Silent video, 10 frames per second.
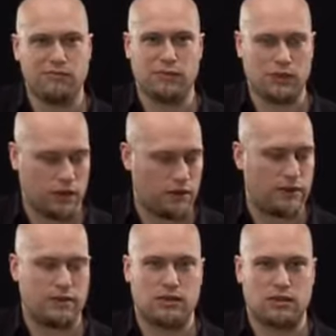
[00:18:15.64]

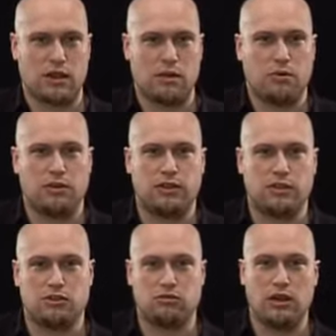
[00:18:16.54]
there's a couple of things
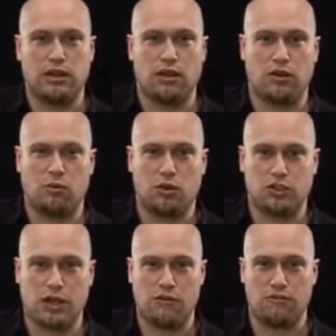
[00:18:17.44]
to really kind of
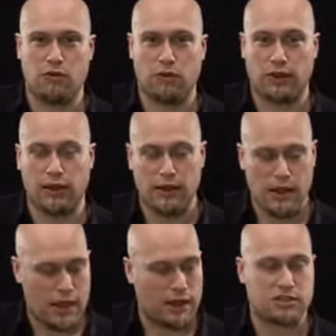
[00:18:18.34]
watch out for on that.
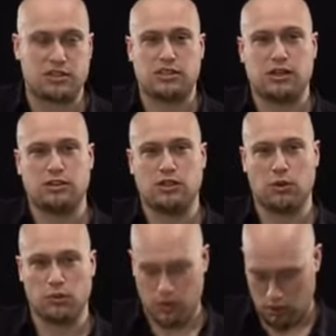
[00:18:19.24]
And as I said, I
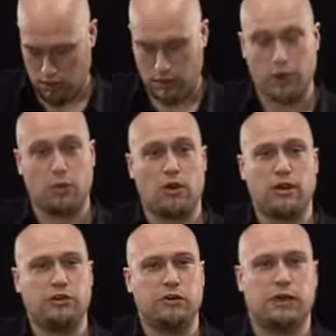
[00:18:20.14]
know we're
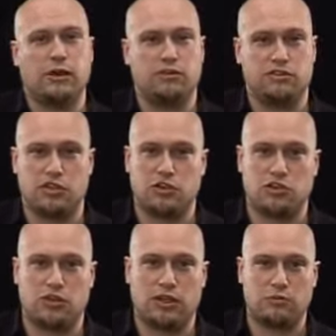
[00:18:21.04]
only doing it on 2
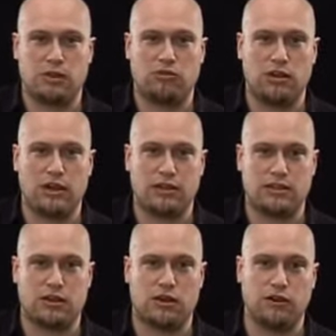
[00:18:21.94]
strings, but it really is
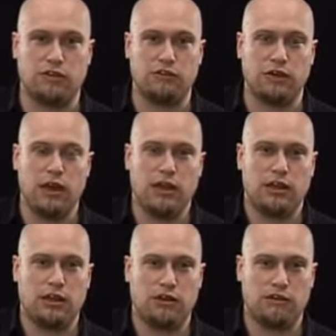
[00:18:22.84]
the kind of,
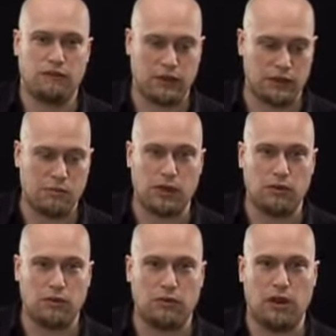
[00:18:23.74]
the
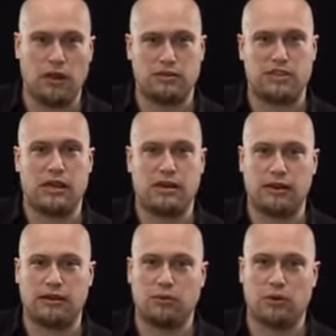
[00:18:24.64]
fundamental
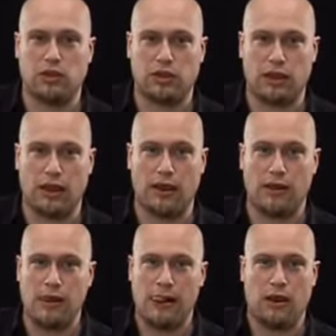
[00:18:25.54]
technique that we're looking at,
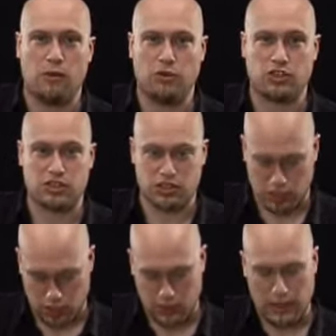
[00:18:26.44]
which is just
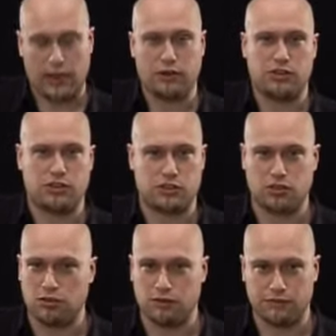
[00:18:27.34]
going to allow you to
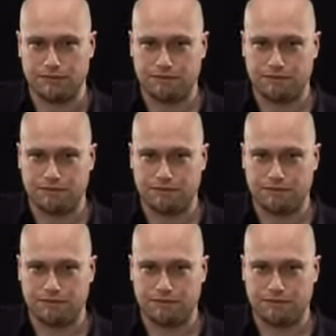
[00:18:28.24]
sort of,